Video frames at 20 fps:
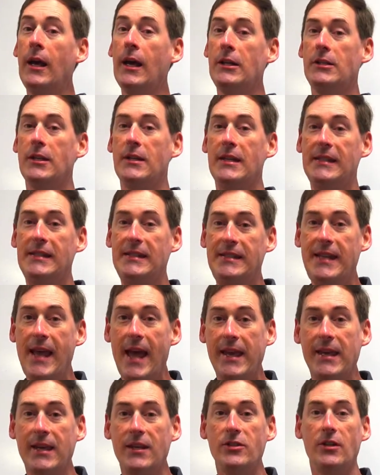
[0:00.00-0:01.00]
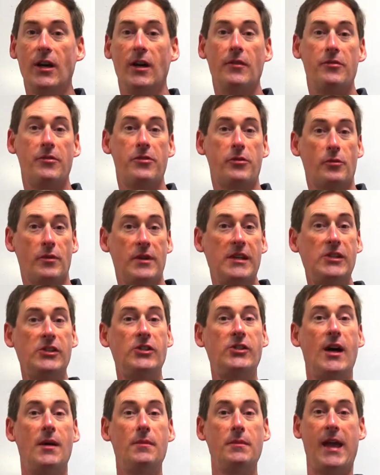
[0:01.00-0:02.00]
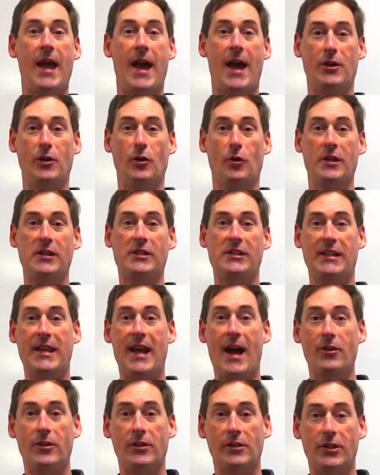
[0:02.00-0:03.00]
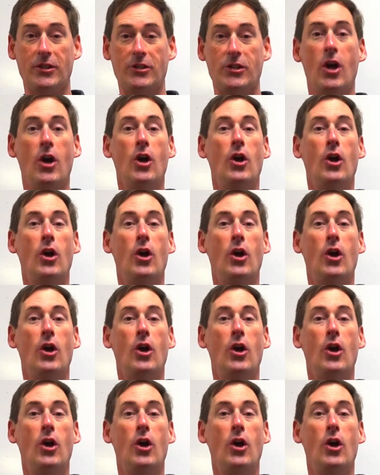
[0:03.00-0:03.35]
to the 2nd of 3 subcategories in calculus.